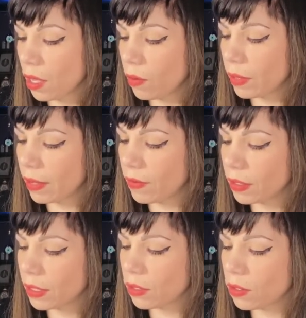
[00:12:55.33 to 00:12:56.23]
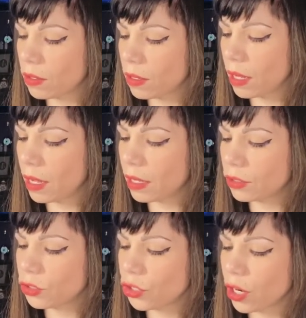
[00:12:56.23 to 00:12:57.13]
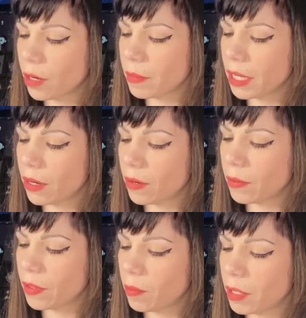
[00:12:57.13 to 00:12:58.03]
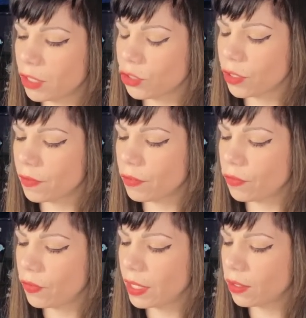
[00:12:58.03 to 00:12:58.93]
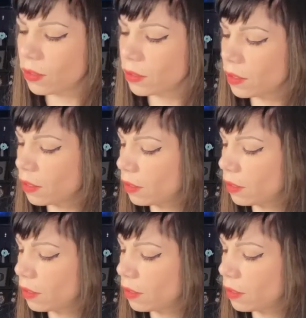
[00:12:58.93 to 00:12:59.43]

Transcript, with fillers: We have a little uh, charm here with a picture of a field